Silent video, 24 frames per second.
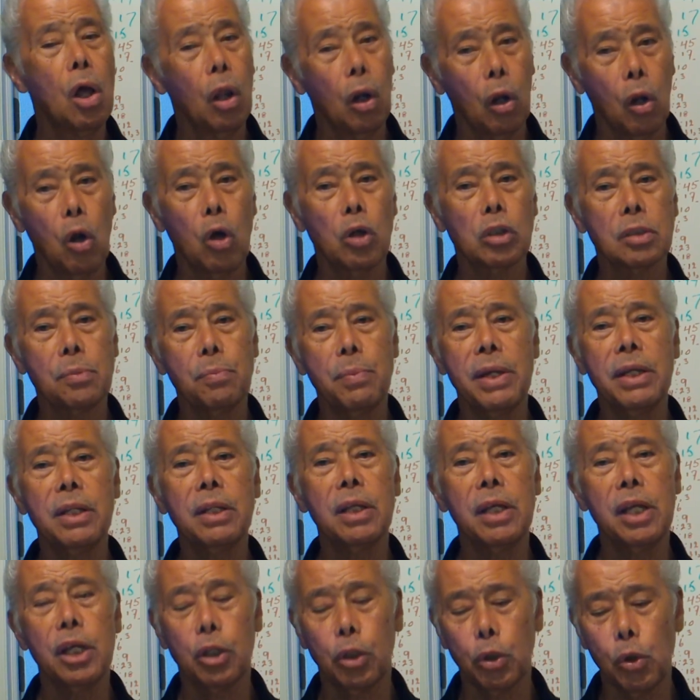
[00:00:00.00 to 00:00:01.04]
Lost
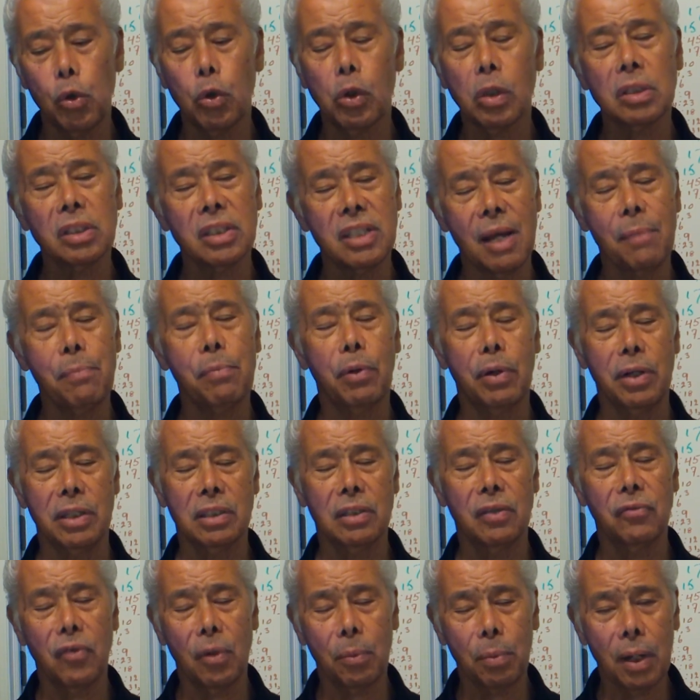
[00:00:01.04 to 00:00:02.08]
means eternal
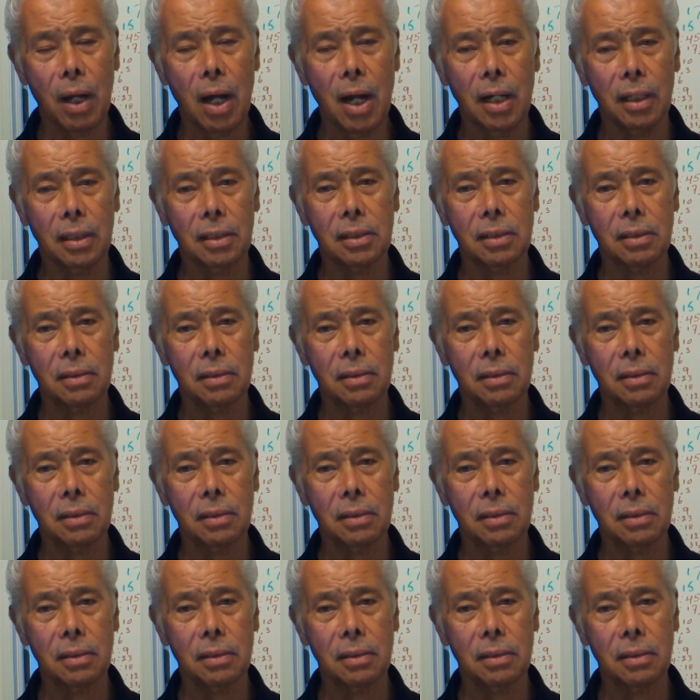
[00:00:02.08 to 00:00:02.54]
separation from God.